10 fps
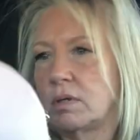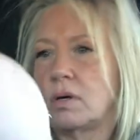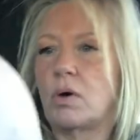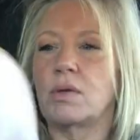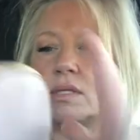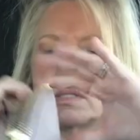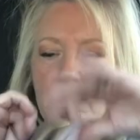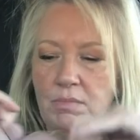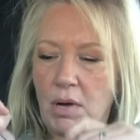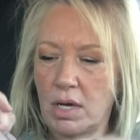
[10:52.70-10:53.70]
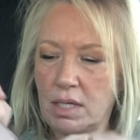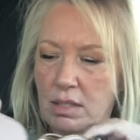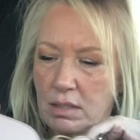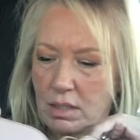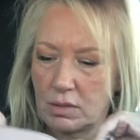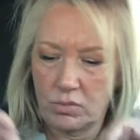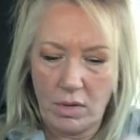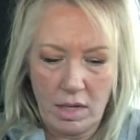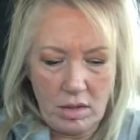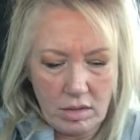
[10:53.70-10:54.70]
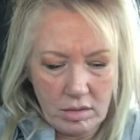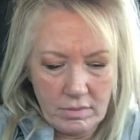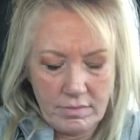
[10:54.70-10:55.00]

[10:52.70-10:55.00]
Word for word: Oh, and this is a pocket as well.